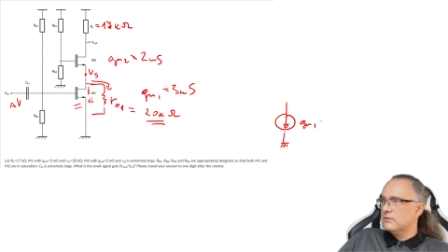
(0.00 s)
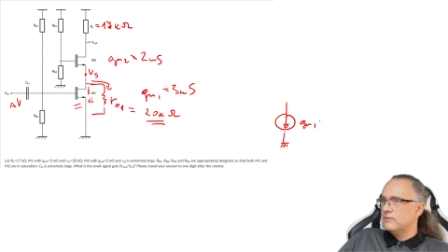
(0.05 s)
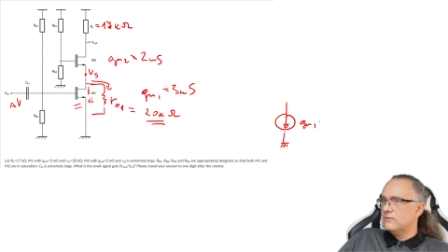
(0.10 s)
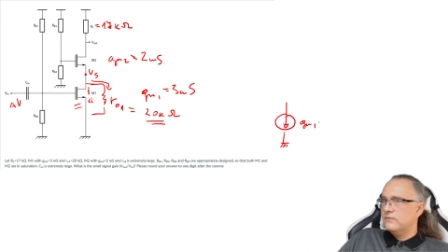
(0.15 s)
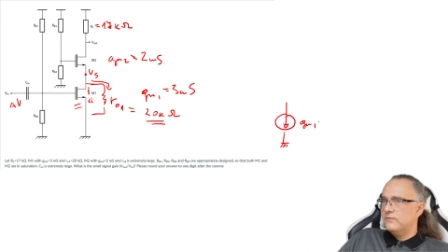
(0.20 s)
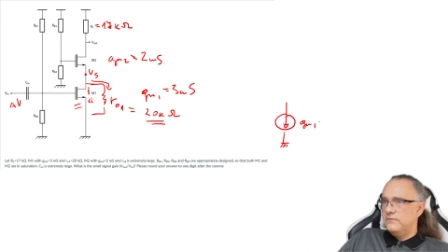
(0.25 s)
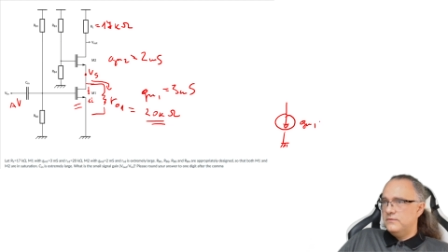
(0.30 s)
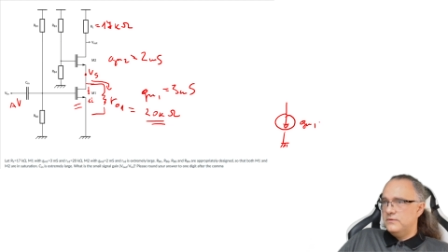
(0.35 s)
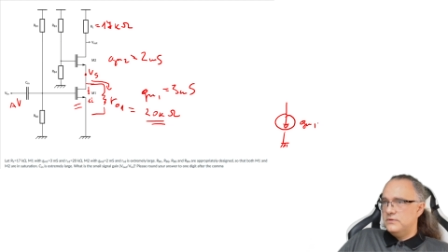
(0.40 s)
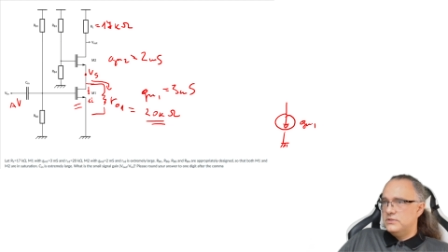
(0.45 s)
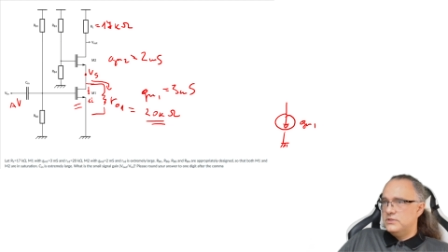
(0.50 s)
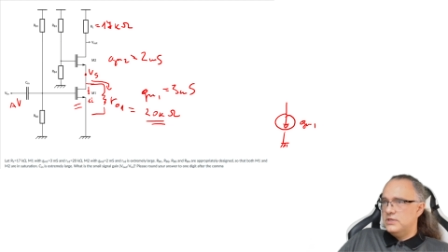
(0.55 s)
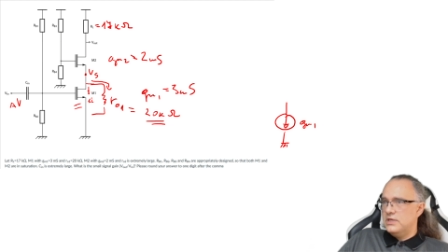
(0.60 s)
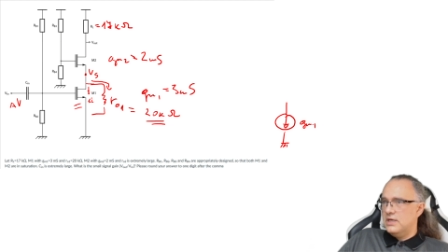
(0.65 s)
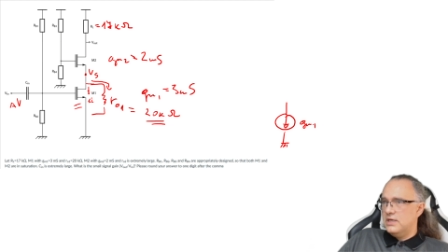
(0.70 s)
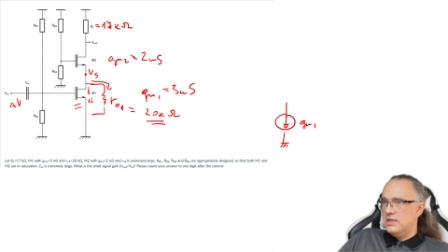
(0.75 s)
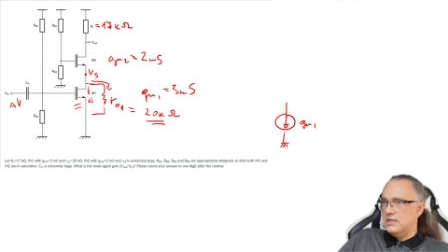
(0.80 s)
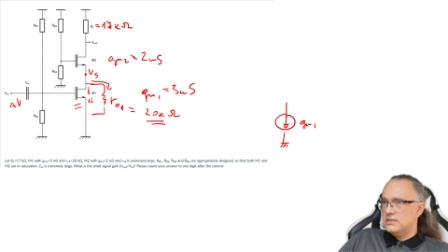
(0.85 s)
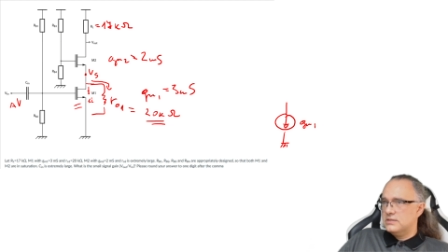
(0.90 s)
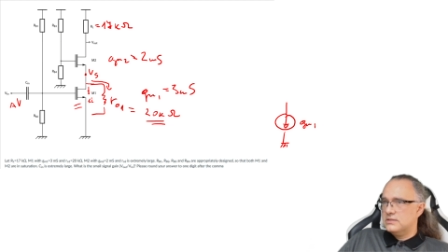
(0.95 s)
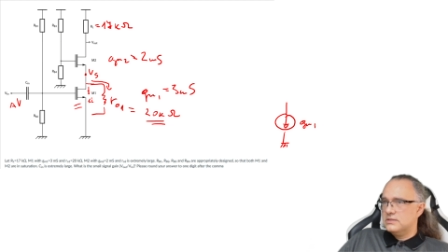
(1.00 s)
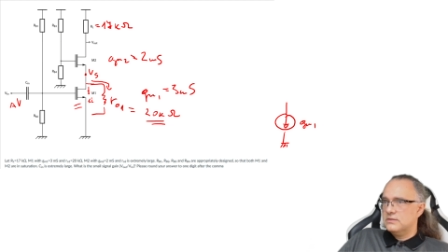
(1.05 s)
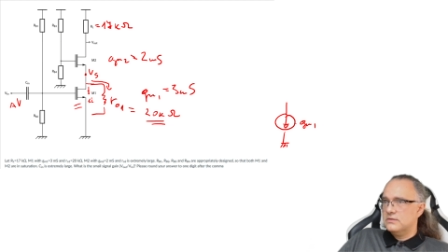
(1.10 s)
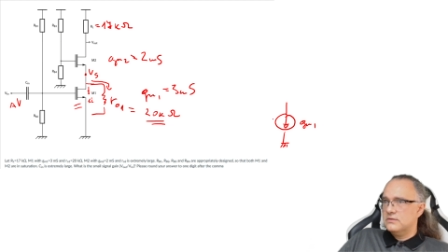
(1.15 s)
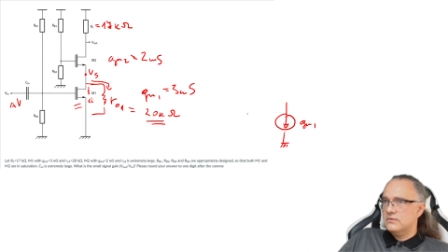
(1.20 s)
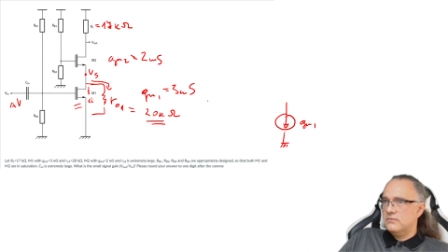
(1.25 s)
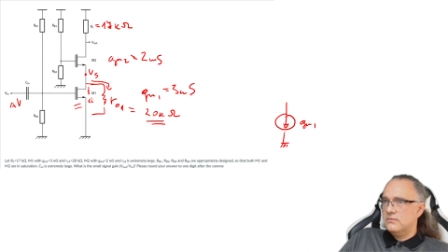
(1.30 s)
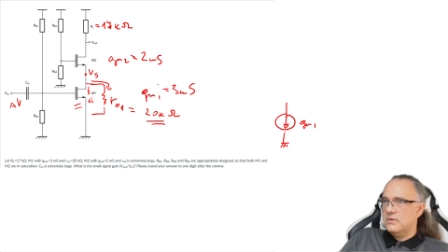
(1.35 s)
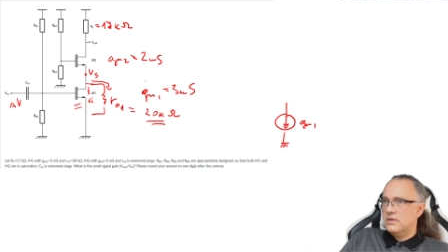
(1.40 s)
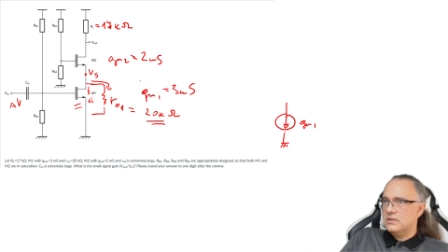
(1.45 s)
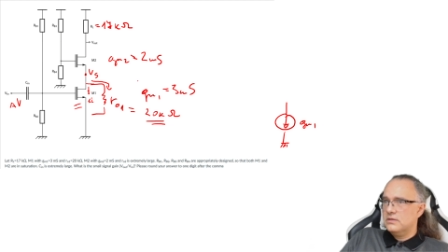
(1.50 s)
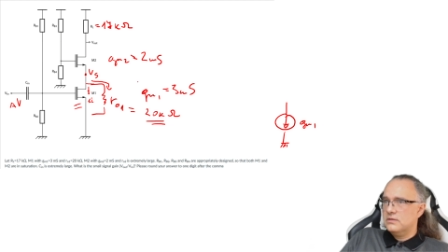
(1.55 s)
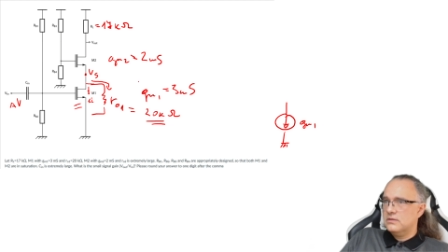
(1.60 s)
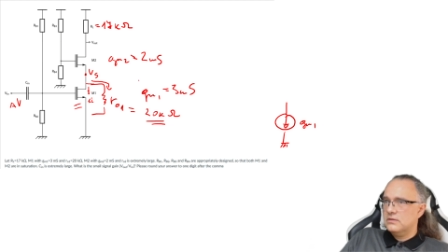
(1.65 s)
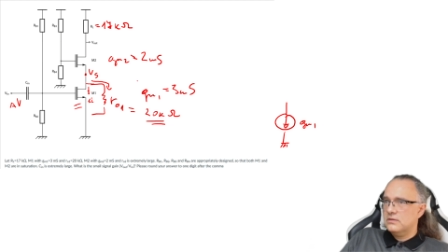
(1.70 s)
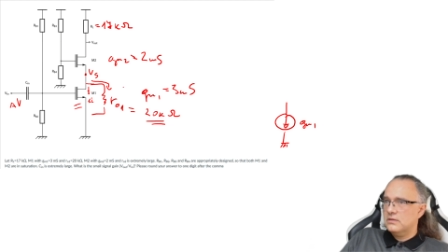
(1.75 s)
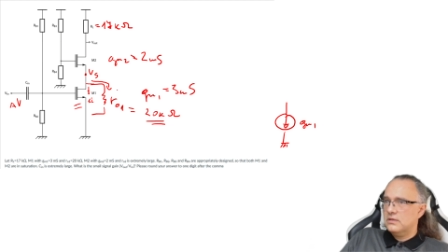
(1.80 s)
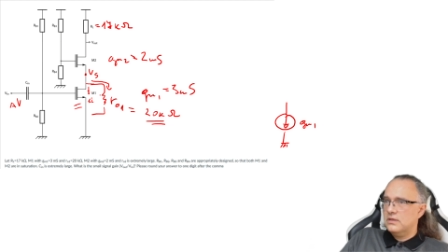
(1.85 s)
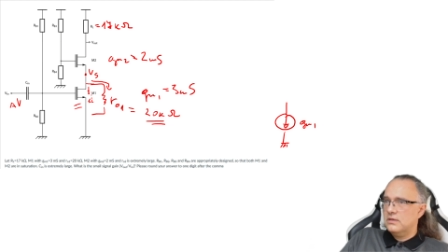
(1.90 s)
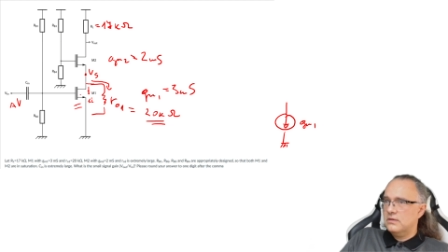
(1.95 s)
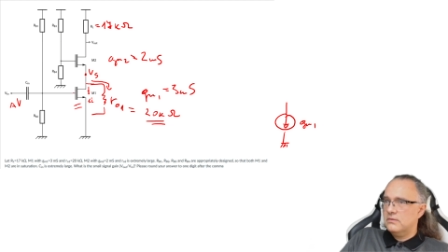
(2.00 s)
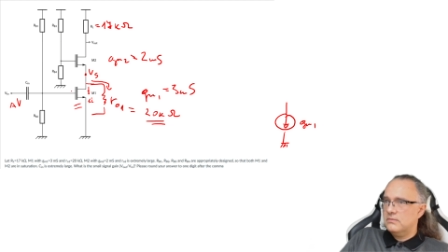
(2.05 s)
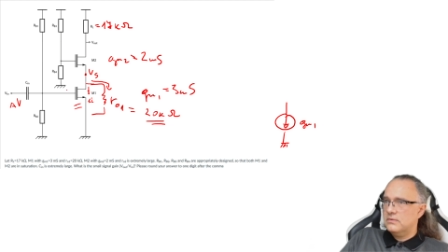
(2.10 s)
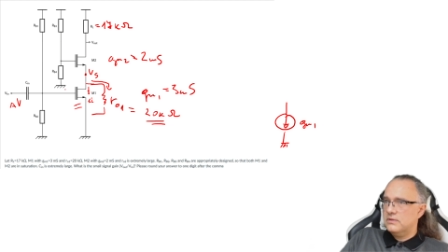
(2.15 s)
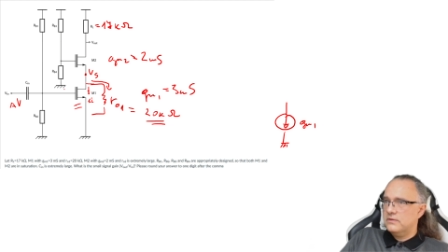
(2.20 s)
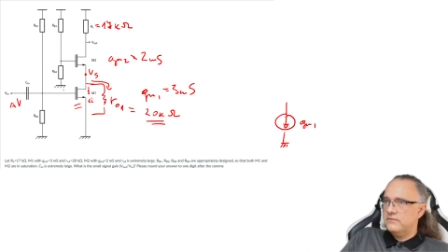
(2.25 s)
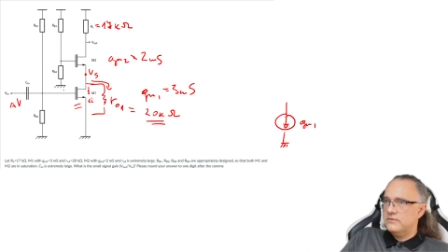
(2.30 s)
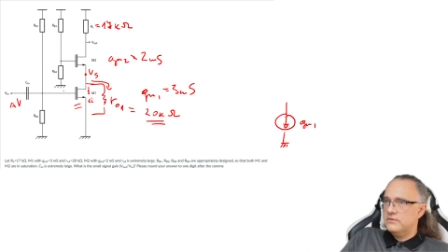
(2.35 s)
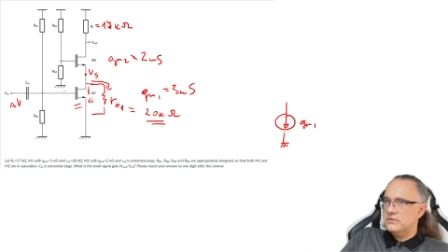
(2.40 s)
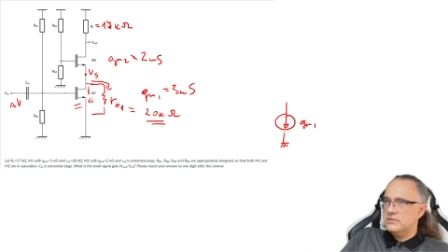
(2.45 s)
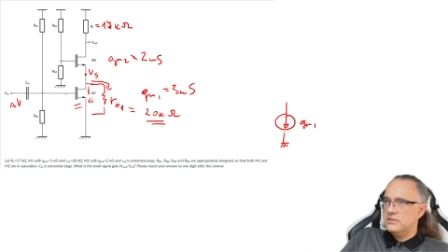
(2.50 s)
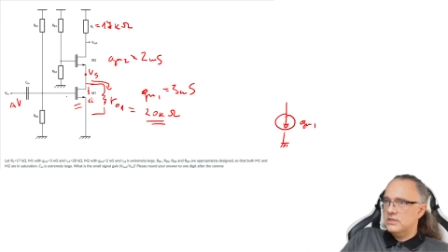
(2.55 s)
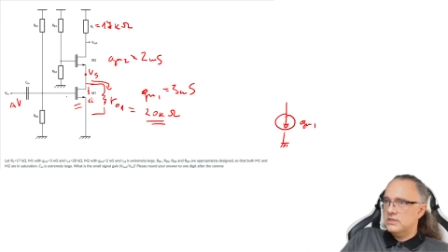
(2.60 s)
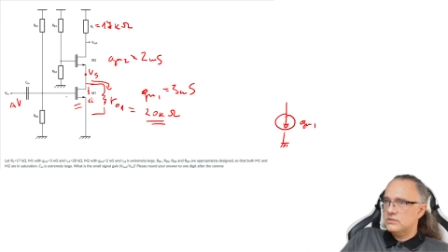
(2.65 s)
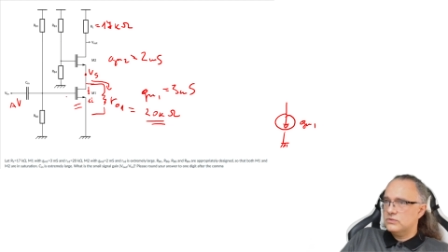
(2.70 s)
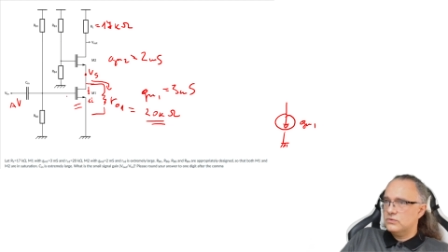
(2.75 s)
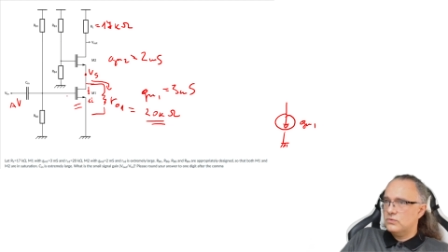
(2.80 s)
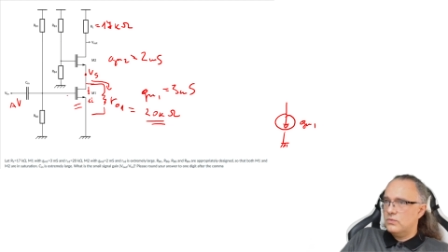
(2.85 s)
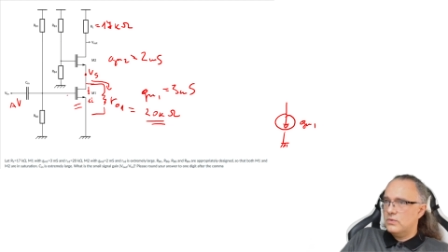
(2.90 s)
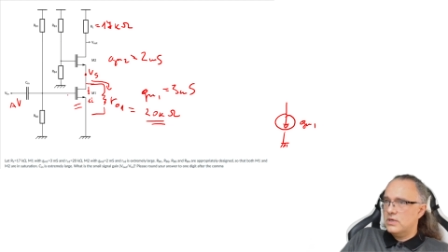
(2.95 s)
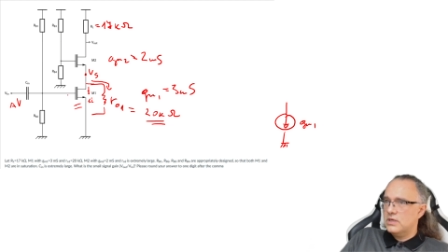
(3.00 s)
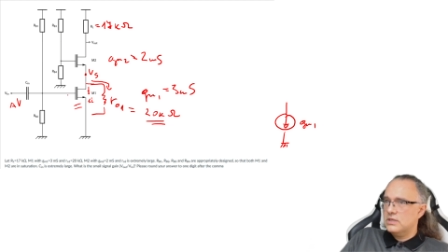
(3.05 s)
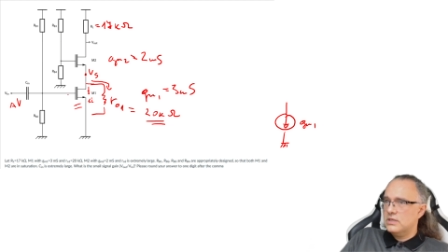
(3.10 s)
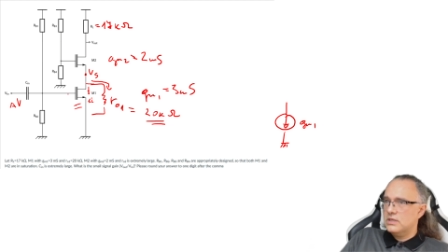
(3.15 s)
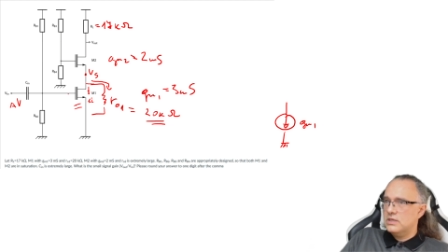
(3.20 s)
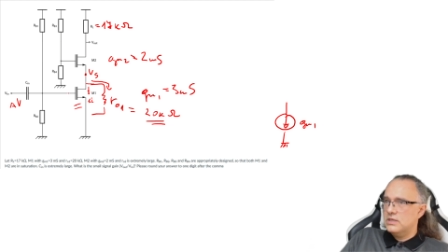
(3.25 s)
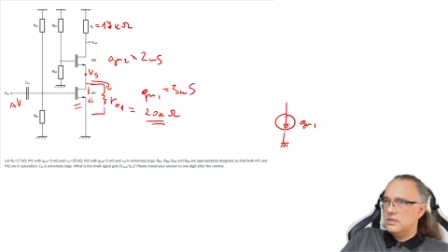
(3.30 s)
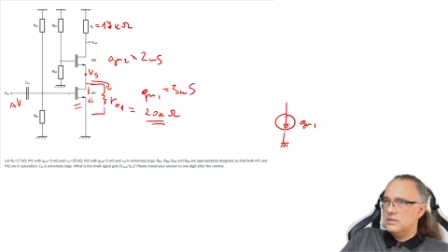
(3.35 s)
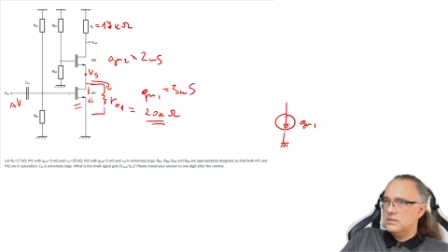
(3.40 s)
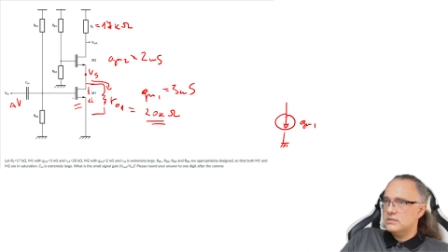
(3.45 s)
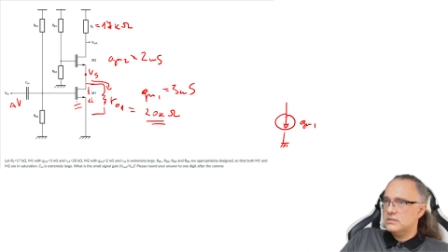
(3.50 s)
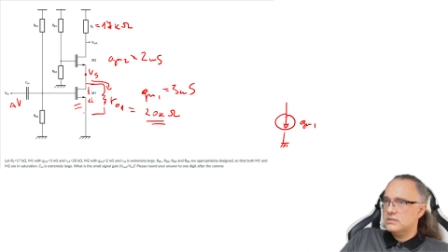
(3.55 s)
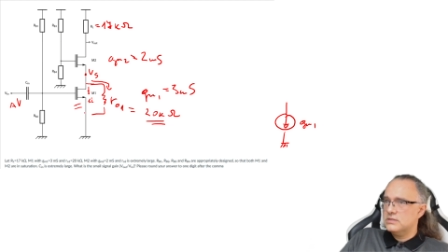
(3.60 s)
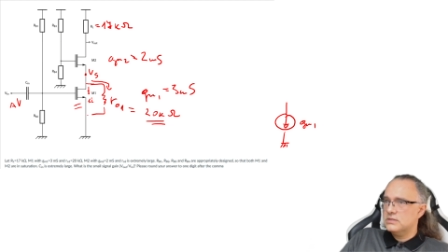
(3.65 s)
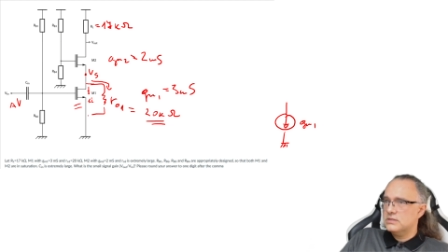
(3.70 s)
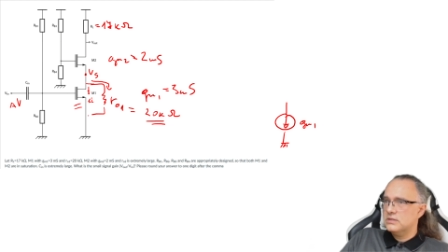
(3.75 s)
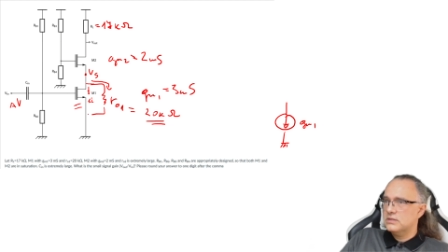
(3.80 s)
VGS1, and what VGS1 is